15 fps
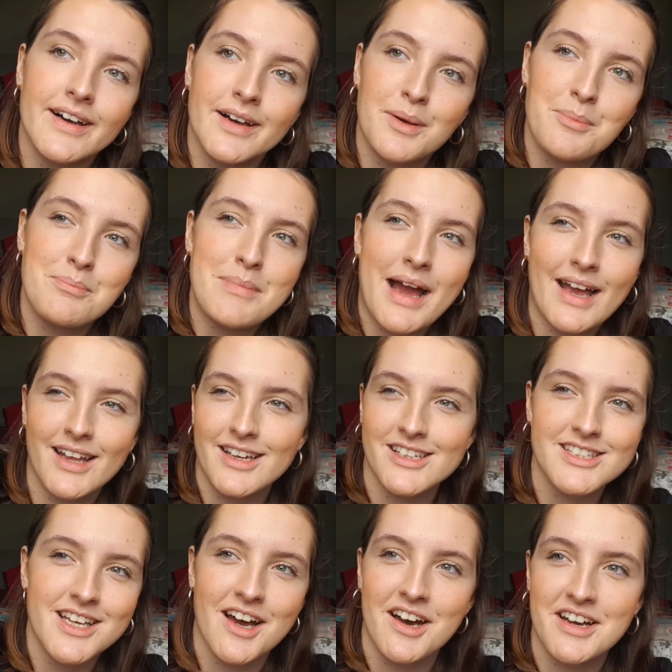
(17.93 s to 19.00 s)

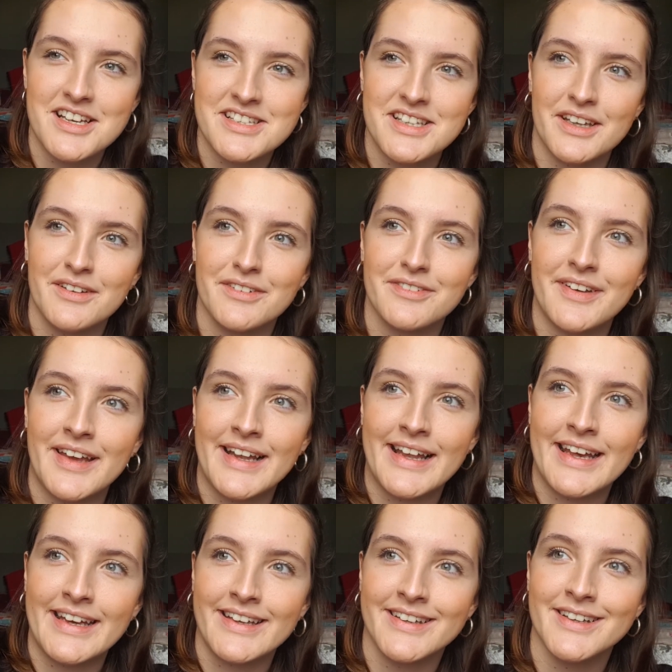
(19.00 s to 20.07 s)
magnetizing
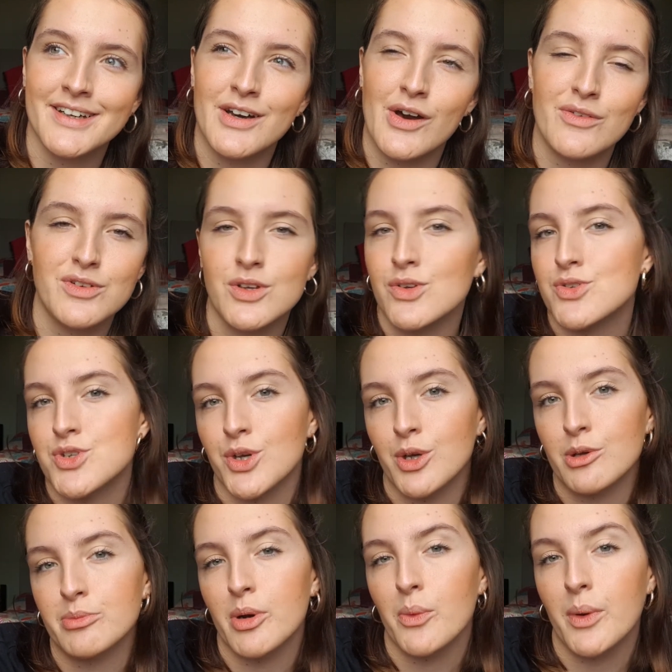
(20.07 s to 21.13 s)
feeling of
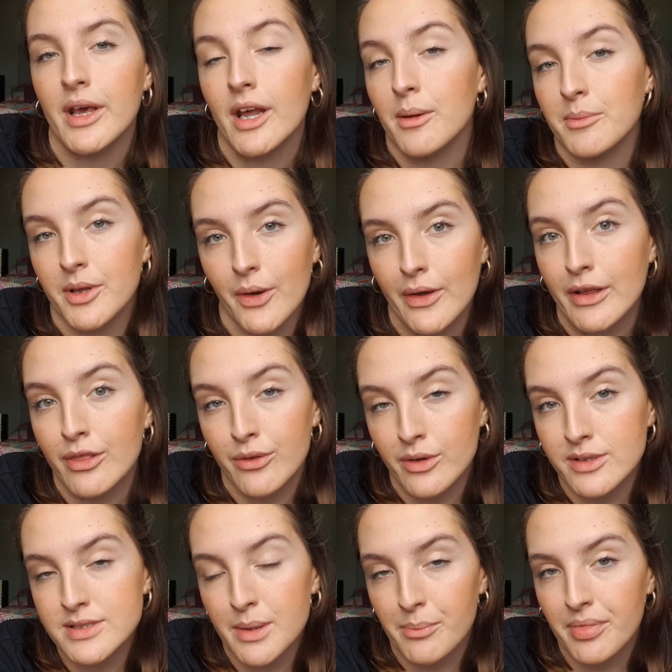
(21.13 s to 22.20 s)
YouTube when I'm going through
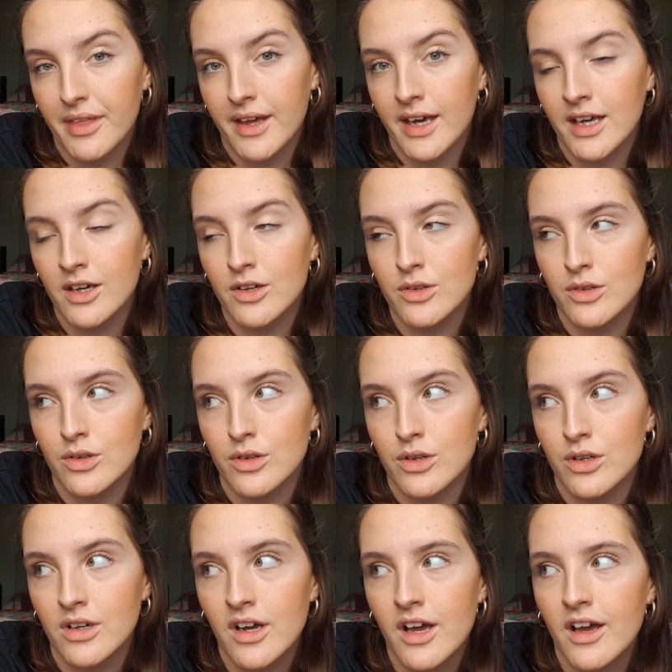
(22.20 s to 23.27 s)
something
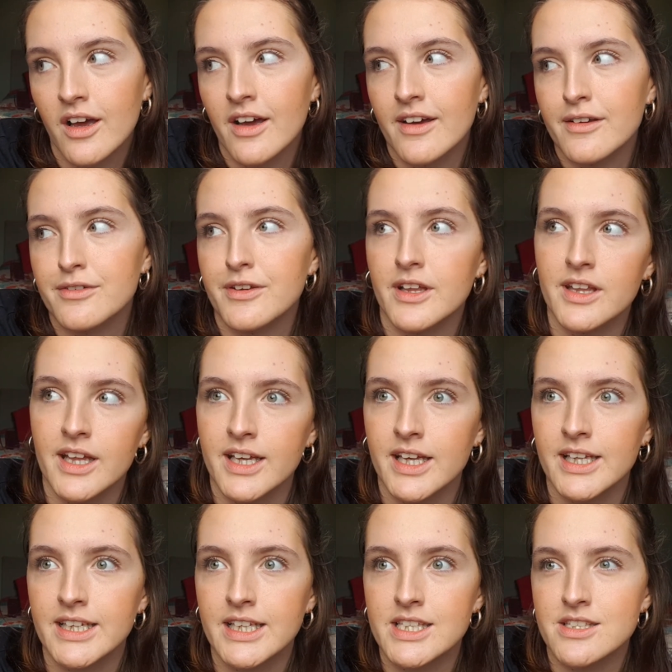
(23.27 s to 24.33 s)
or feel like I
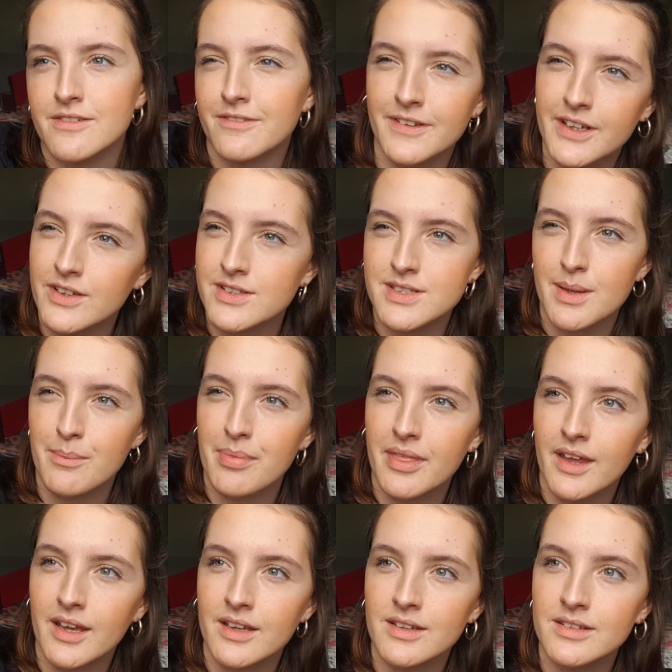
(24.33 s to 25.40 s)
need to feel
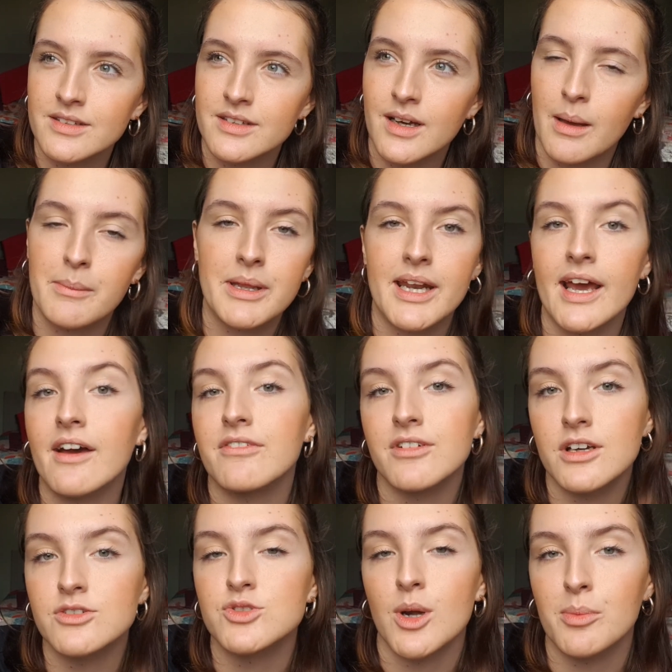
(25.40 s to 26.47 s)
something. I mean, I have
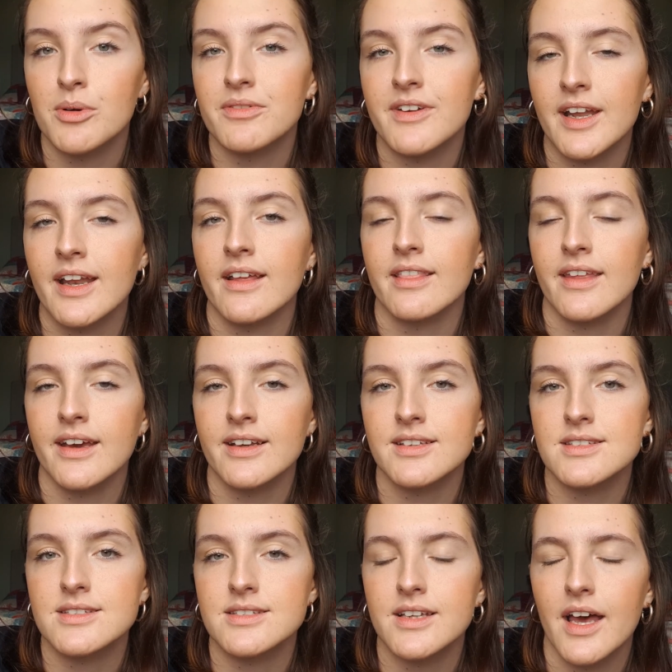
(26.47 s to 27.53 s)
no trouble feeling
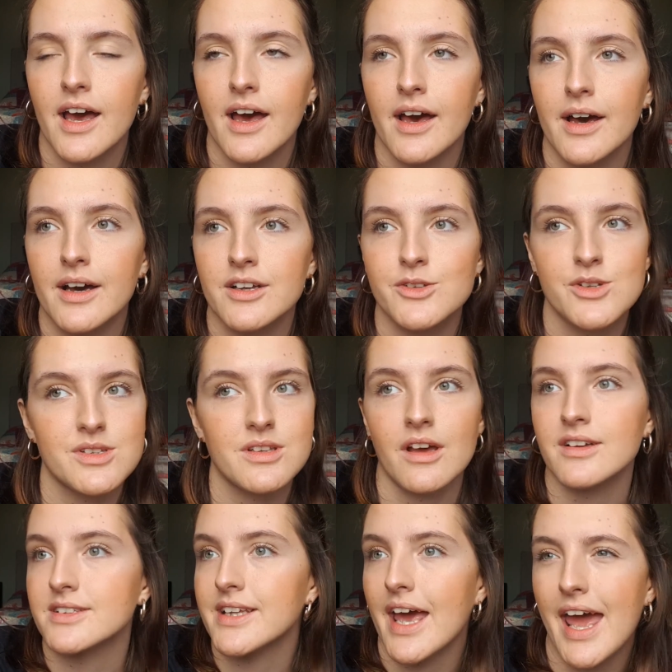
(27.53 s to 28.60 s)
things. Just
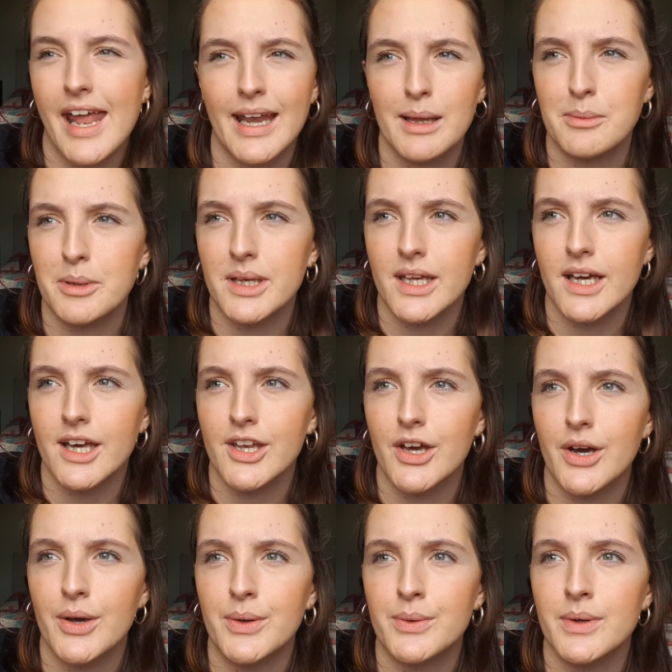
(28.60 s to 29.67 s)
ask anybody I
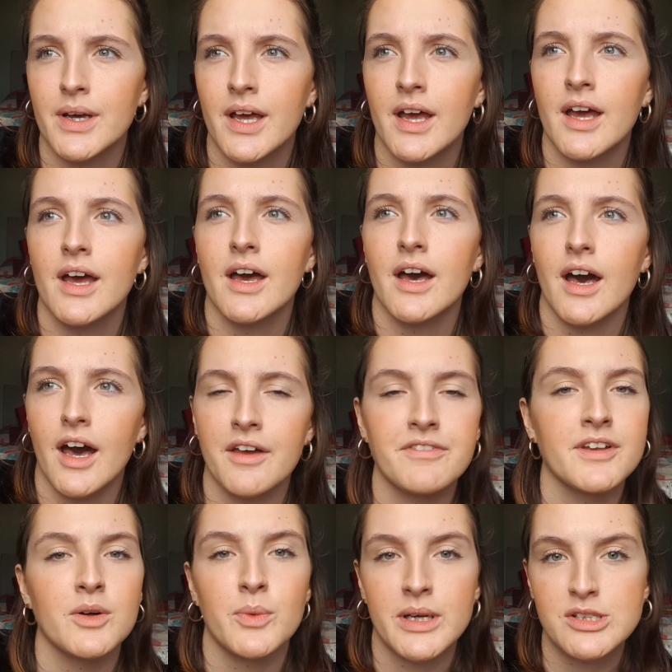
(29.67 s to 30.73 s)
know. I
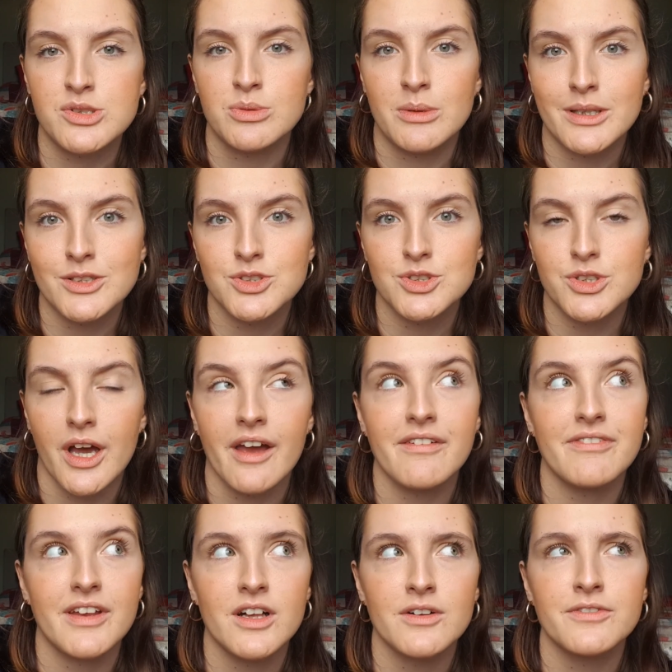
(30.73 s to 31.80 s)
feel way too much. I
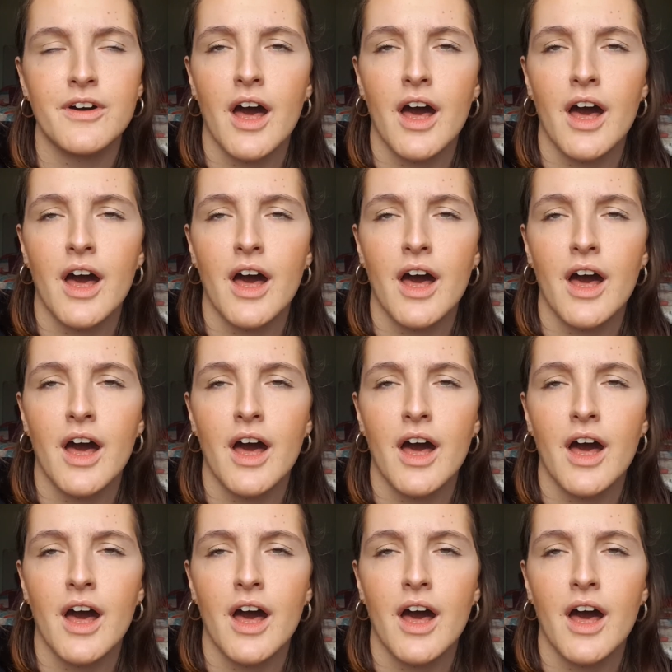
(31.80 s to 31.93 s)
feel for